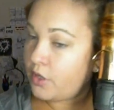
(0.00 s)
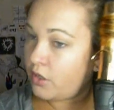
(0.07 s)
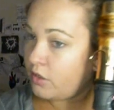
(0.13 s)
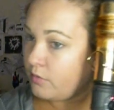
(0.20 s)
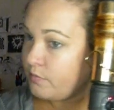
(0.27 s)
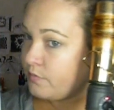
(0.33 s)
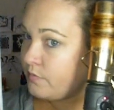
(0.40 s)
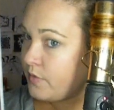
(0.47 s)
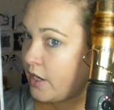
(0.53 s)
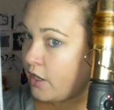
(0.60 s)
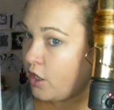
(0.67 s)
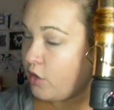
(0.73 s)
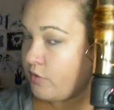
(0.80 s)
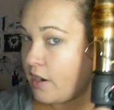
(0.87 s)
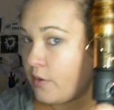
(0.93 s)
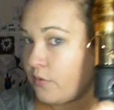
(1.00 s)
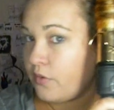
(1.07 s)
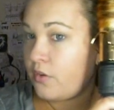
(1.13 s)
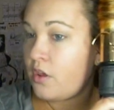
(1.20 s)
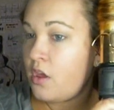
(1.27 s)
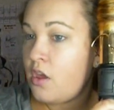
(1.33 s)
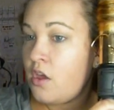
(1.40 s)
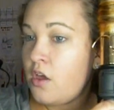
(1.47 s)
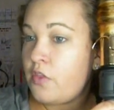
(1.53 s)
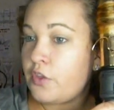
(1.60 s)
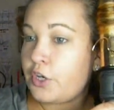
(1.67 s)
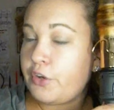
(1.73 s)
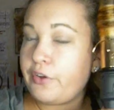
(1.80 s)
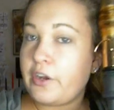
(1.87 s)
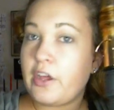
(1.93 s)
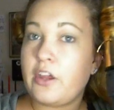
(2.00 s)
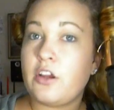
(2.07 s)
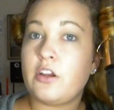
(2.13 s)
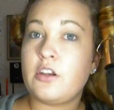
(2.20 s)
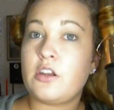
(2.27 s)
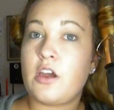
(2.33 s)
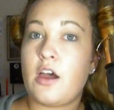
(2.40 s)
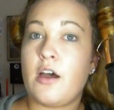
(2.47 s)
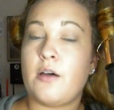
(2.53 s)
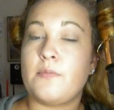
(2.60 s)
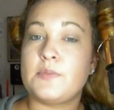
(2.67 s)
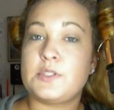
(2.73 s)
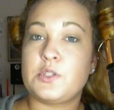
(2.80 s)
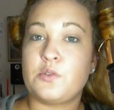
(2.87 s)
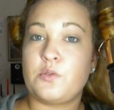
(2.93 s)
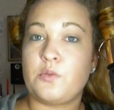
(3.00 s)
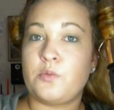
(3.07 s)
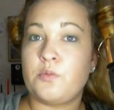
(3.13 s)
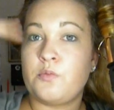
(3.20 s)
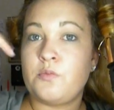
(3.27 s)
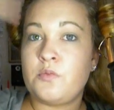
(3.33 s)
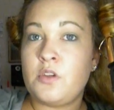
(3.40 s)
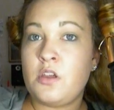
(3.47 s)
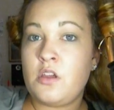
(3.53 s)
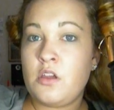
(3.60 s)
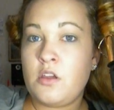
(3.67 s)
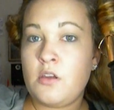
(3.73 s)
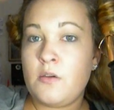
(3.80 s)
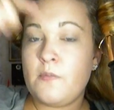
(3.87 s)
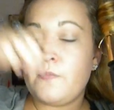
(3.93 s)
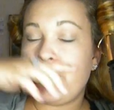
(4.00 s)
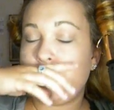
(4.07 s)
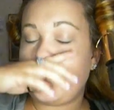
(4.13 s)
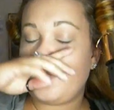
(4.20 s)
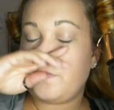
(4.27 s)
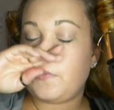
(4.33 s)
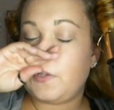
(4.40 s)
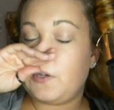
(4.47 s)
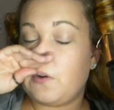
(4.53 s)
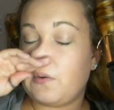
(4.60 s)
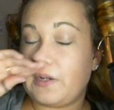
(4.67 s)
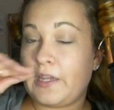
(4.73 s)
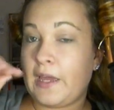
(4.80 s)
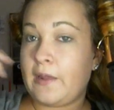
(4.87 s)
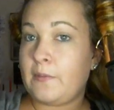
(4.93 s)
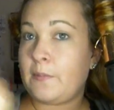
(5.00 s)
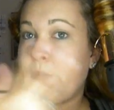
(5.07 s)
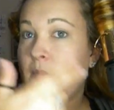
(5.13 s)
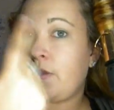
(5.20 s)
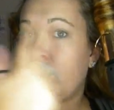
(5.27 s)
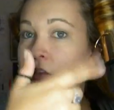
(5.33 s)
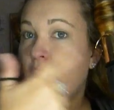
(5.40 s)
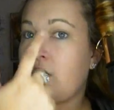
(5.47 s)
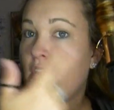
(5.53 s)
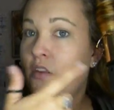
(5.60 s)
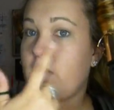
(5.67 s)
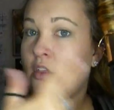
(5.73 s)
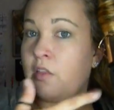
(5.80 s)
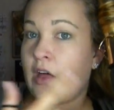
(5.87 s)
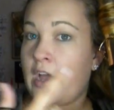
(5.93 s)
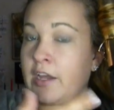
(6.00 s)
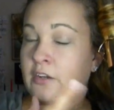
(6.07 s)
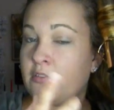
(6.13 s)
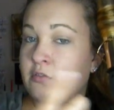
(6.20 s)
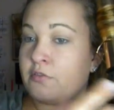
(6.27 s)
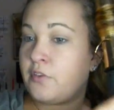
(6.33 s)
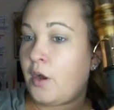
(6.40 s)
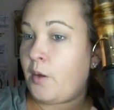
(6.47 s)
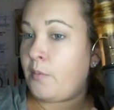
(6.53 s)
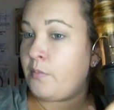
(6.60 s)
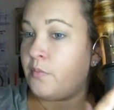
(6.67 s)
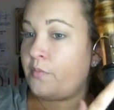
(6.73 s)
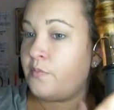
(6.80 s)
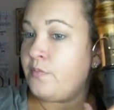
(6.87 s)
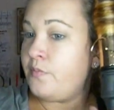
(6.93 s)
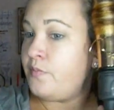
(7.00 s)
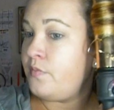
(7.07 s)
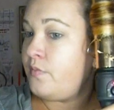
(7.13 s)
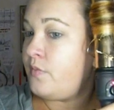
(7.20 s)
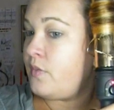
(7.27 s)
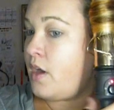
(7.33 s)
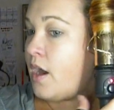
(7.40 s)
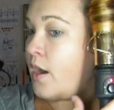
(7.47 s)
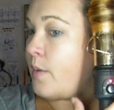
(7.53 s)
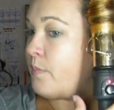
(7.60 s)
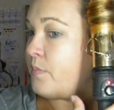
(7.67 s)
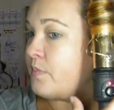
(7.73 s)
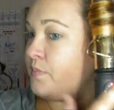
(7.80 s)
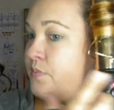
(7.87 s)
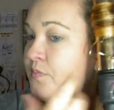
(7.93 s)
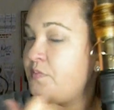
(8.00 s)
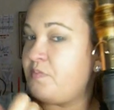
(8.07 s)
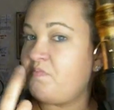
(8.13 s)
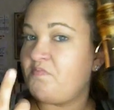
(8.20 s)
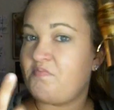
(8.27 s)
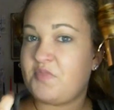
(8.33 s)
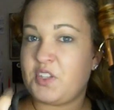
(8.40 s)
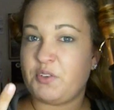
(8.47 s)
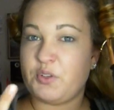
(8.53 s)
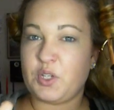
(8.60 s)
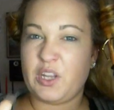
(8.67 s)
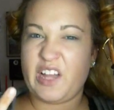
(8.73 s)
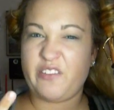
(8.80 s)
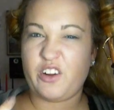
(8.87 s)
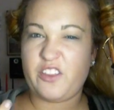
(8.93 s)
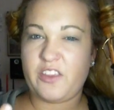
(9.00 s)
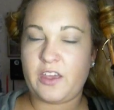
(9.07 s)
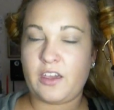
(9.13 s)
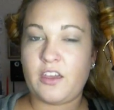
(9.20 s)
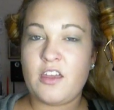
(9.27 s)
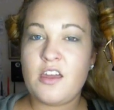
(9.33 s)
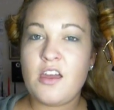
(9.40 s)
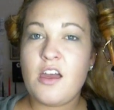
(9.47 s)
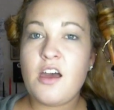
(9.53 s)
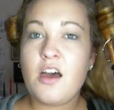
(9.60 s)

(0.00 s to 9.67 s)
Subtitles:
your hair around the curling iron, so you don't get the line from the little lever thing.